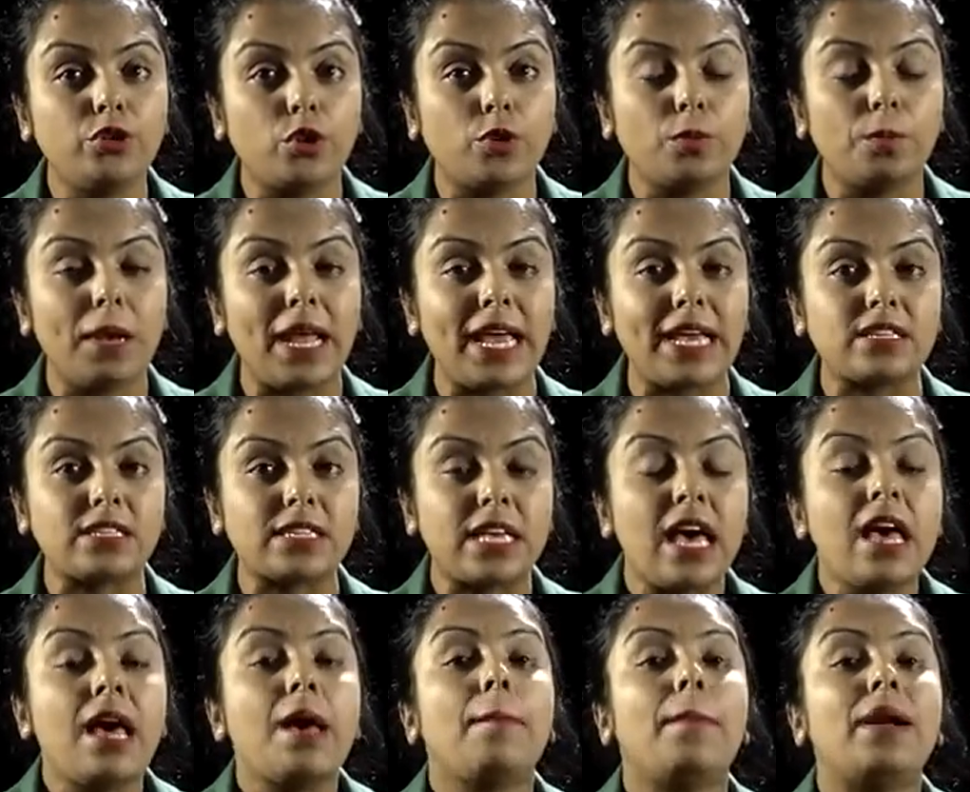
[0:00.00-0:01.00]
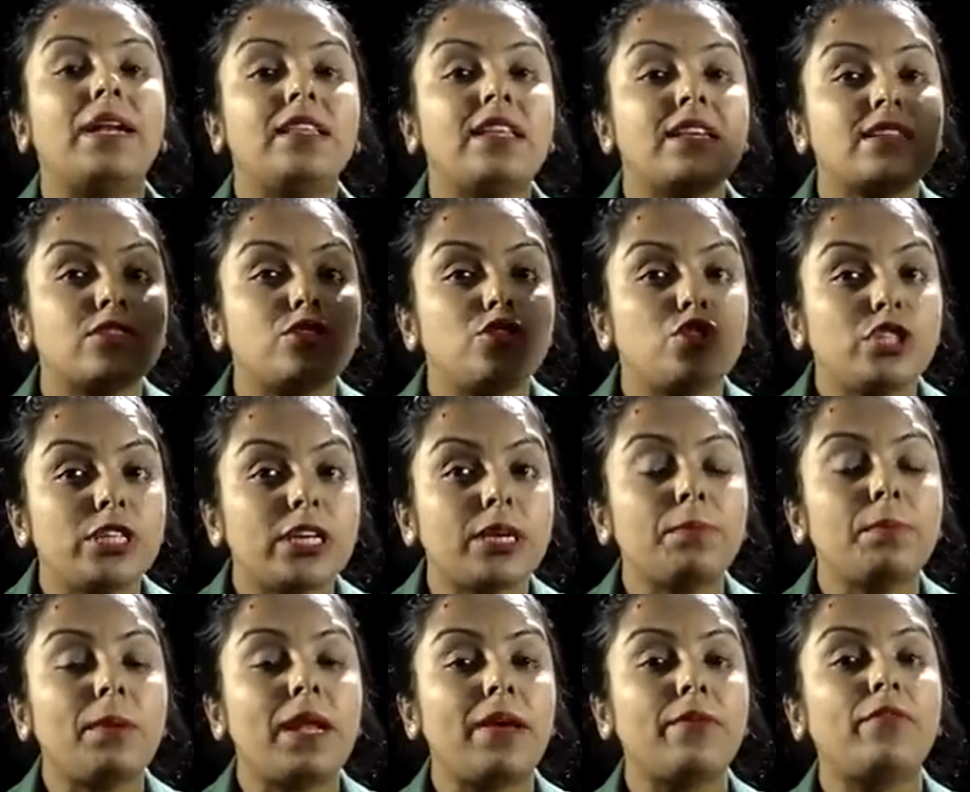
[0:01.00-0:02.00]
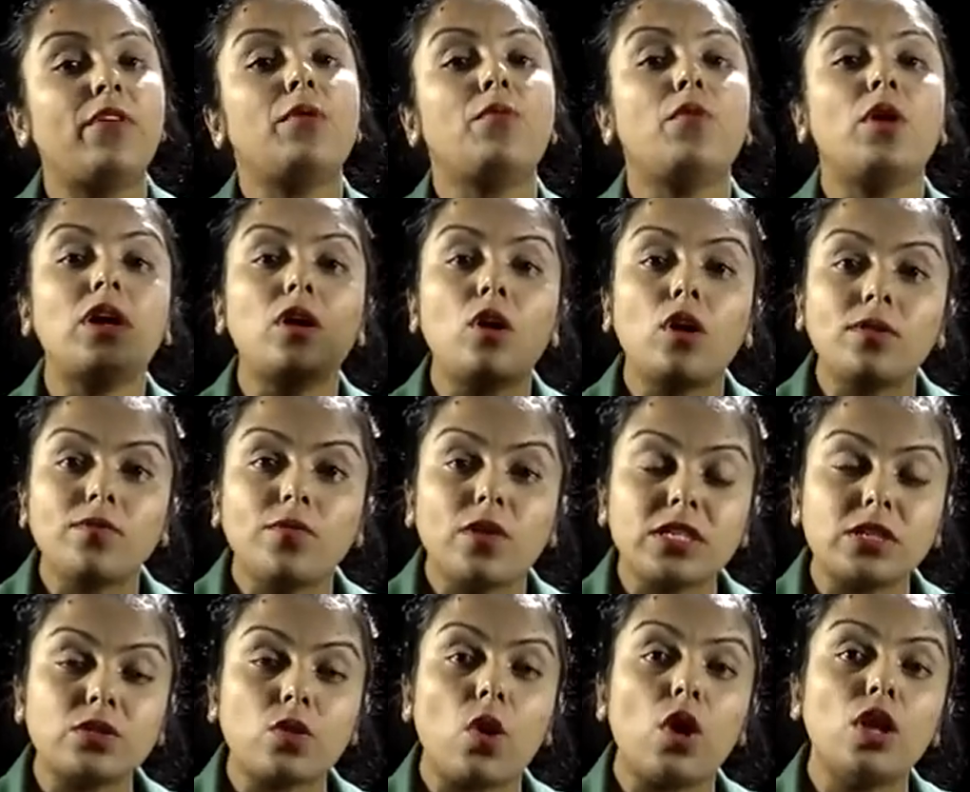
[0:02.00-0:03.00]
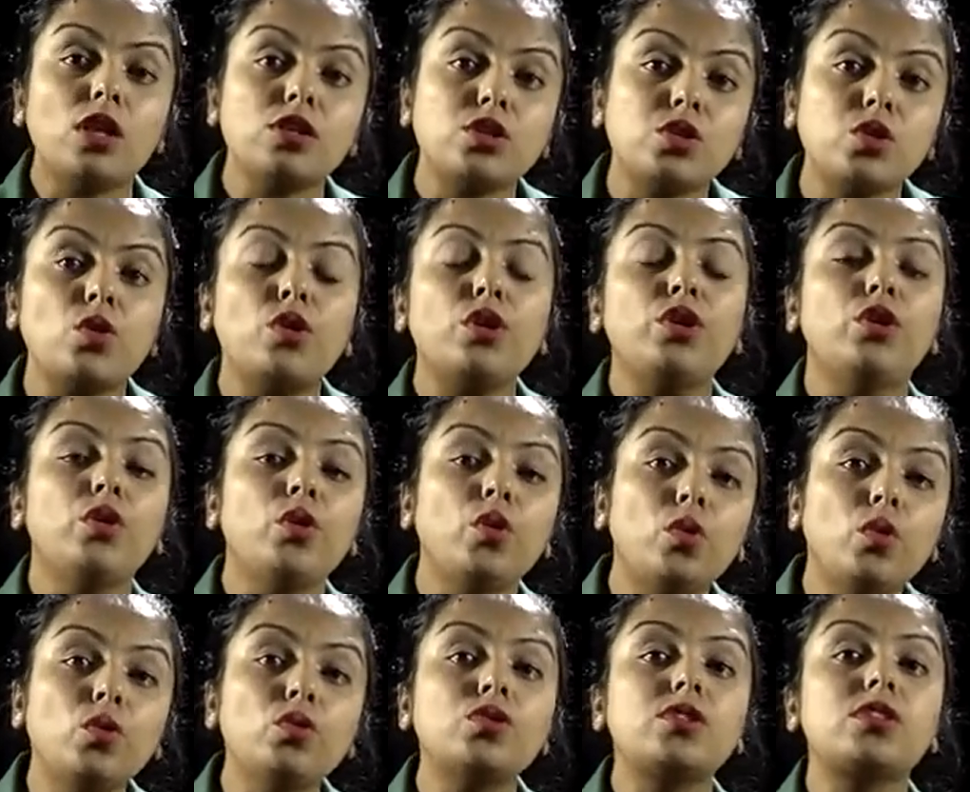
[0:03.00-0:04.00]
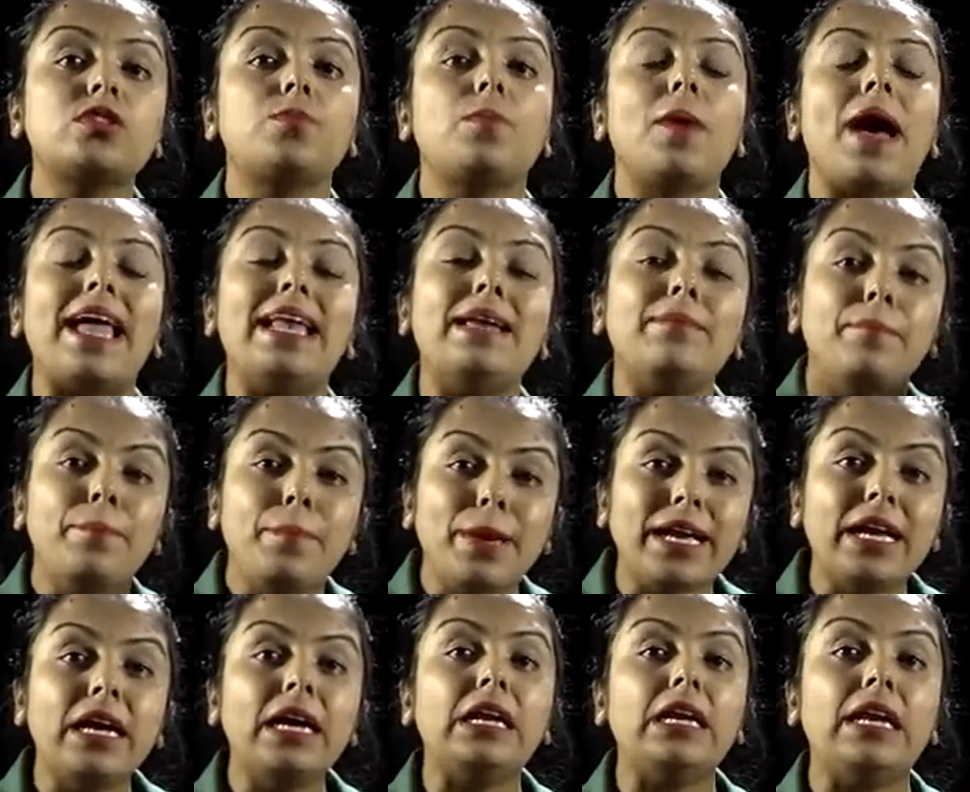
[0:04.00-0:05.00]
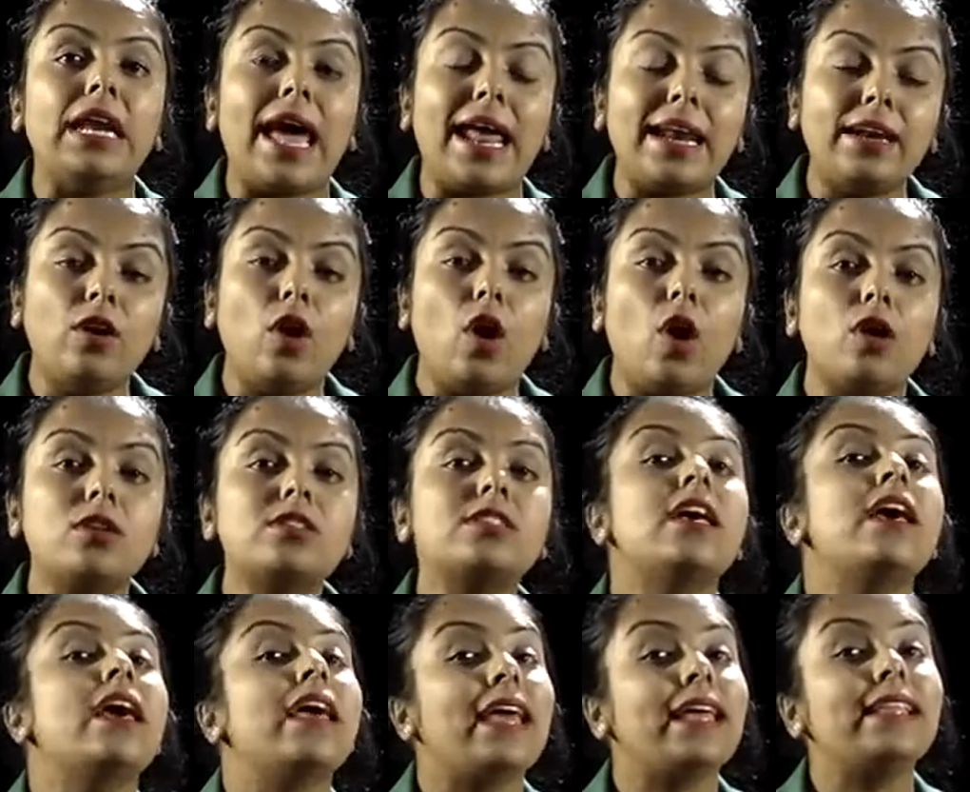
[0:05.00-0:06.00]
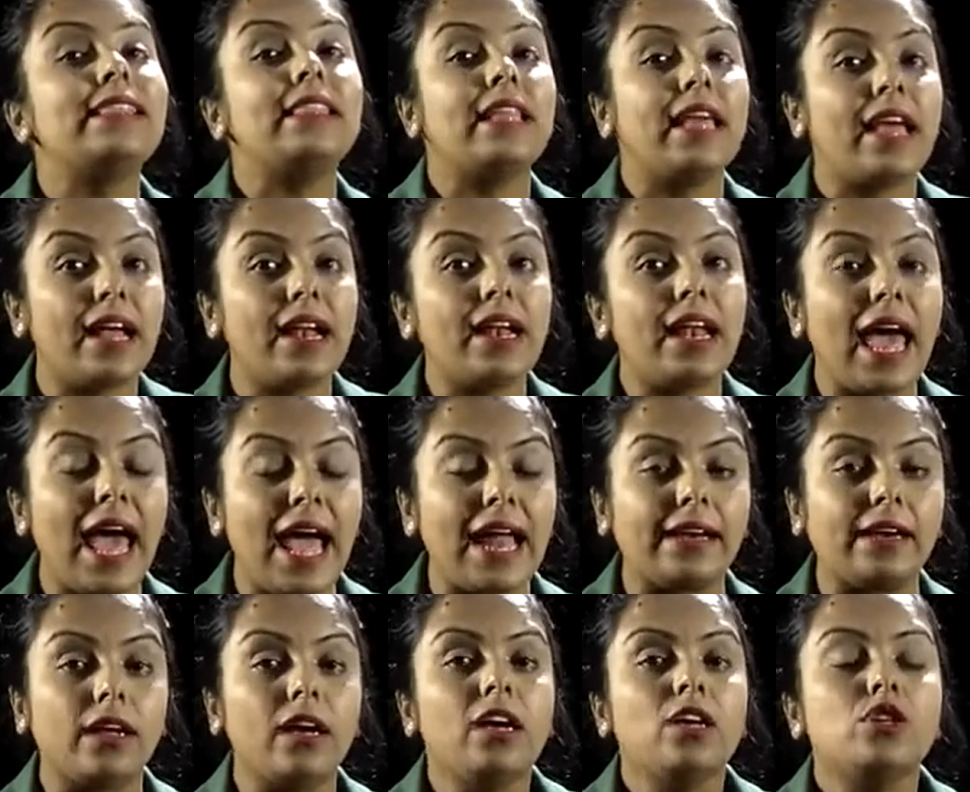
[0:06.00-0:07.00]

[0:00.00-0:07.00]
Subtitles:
took place. But this cheap labor was also used by bigger landlords in their land.